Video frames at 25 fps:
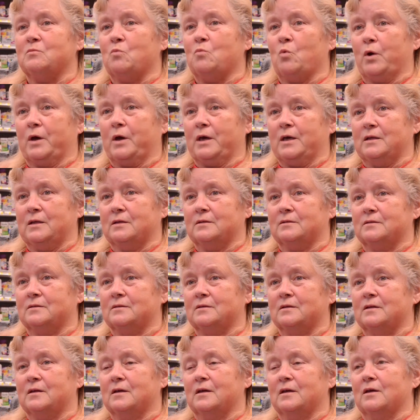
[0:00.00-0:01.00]
weight,
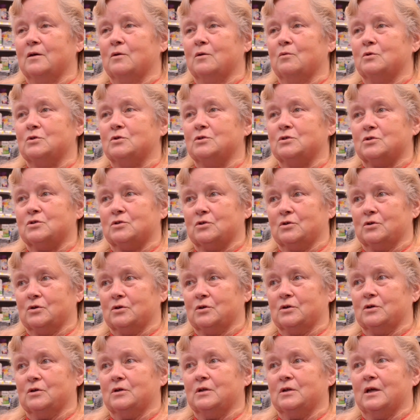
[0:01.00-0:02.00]
which is
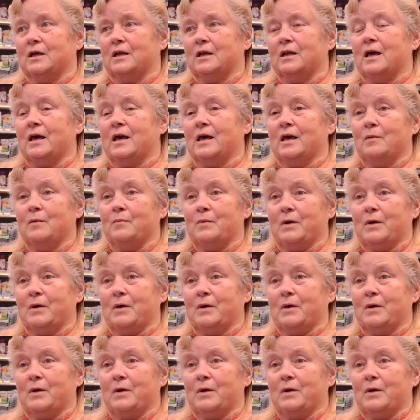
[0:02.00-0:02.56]
good, and I am